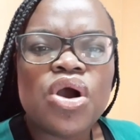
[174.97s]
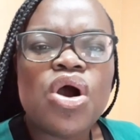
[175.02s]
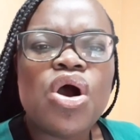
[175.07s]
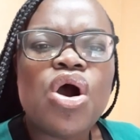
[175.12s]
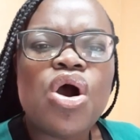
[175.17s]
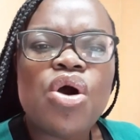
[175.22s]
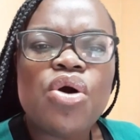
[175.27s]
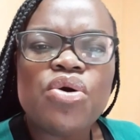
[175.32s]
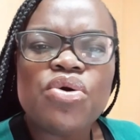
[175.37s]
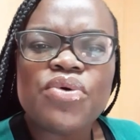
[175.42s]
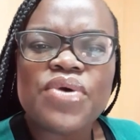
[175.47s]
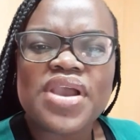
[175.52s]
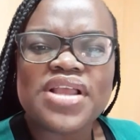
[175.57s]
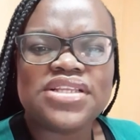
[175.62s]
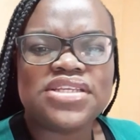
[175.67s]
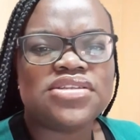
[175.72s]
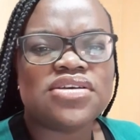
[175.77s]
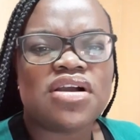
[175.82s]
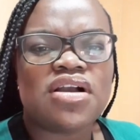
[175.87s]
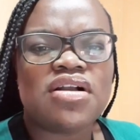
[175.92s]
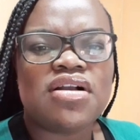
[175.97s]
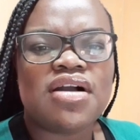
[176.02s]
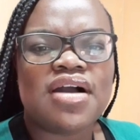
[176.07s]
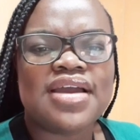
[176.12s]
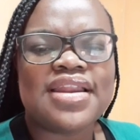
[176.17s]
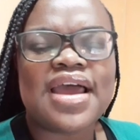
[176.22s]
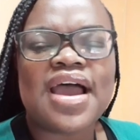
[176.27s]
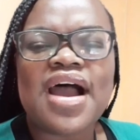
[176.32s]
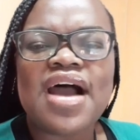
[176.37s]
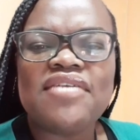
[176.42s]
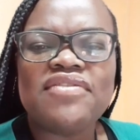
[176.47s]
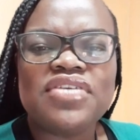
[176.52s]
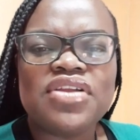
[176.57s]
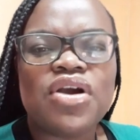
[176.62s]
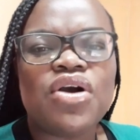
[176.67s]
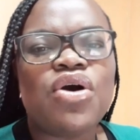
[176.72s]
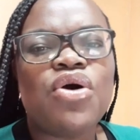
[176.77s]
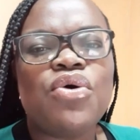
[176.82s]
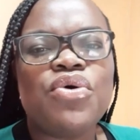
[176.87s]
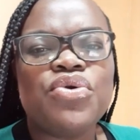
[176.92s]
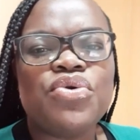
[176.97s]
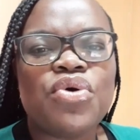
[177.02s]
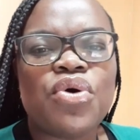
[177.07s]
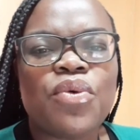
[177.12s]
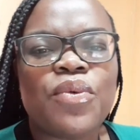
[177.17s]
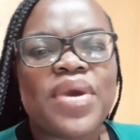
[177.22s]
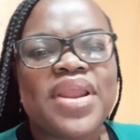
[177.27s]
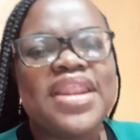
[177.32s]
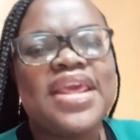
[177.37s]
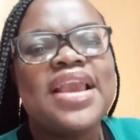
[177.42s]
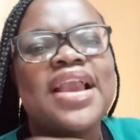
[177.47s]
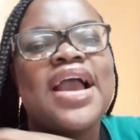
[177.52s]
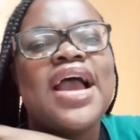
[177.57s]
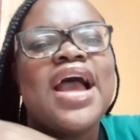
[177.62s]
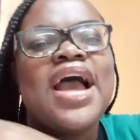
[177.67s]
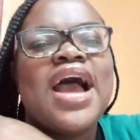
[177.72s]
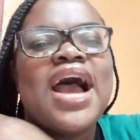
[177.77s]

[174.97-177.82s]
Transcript: how great is our God. Having an outdoor wedding,